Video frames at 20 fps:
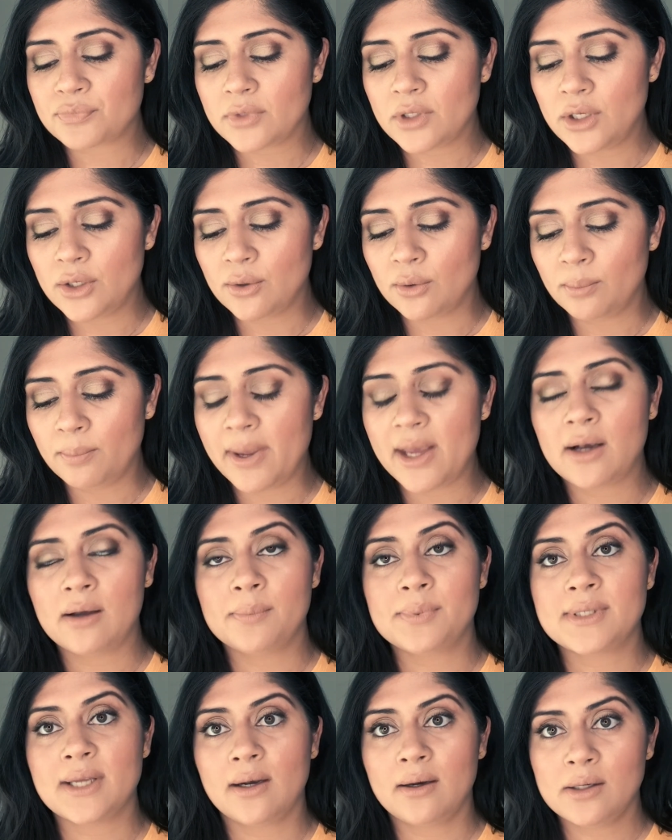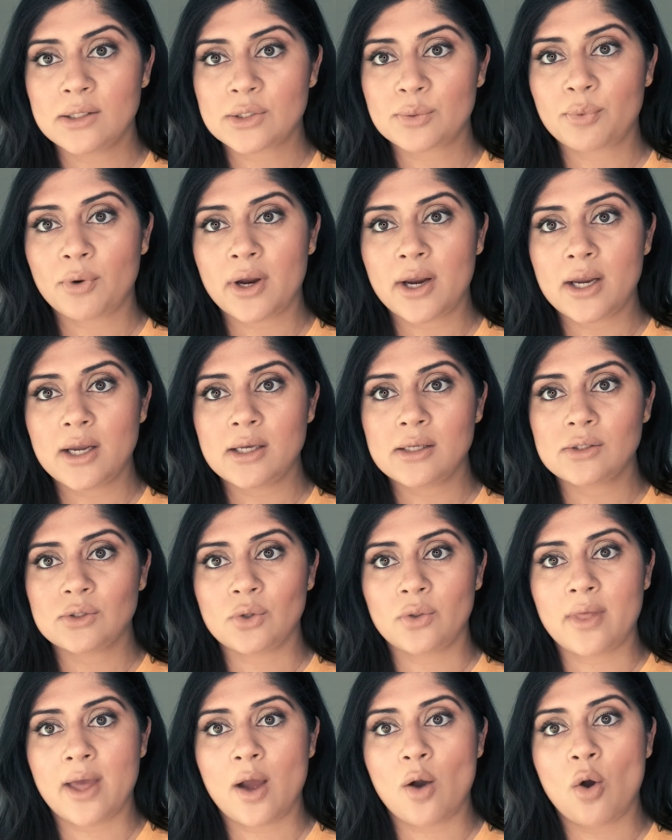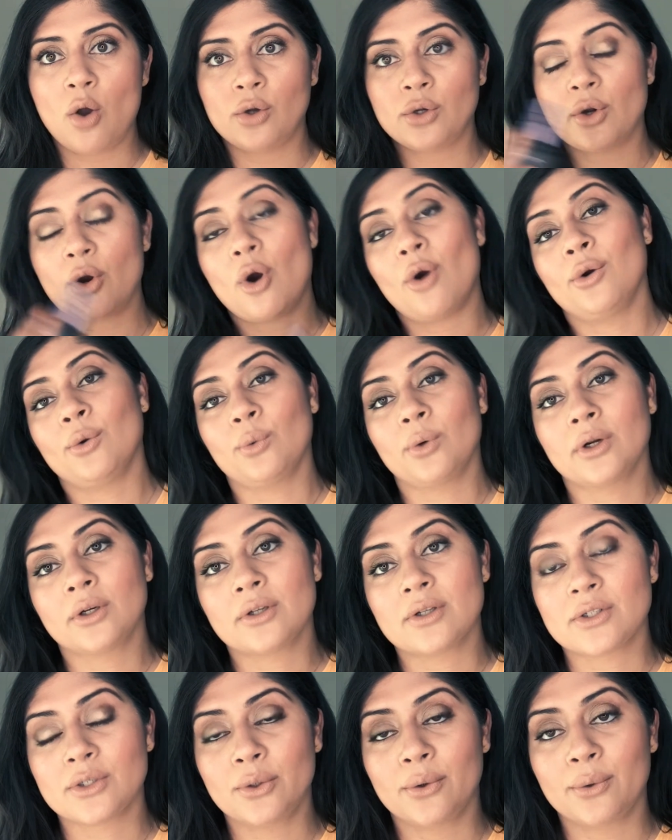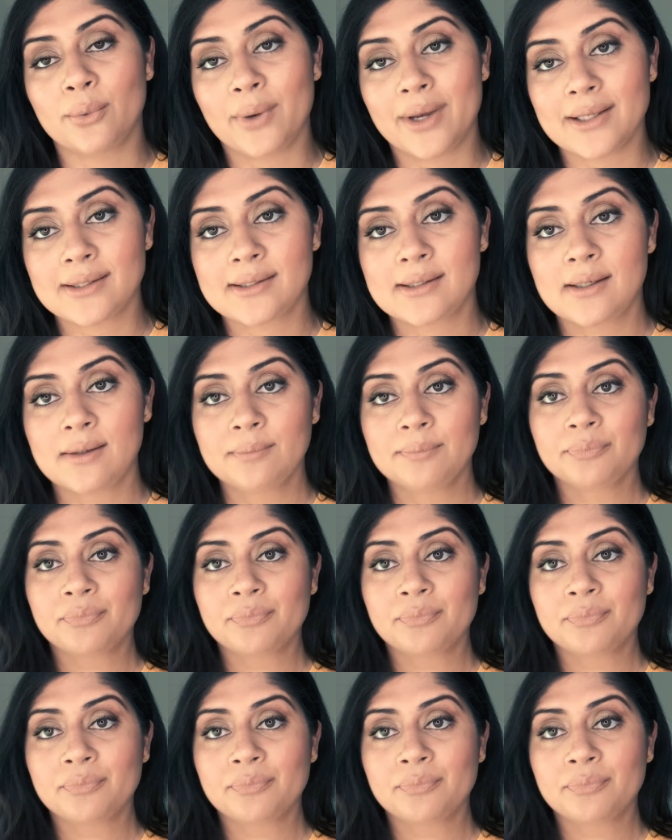you know, makeup setting sprays so that all your hard work doesn't go to waste.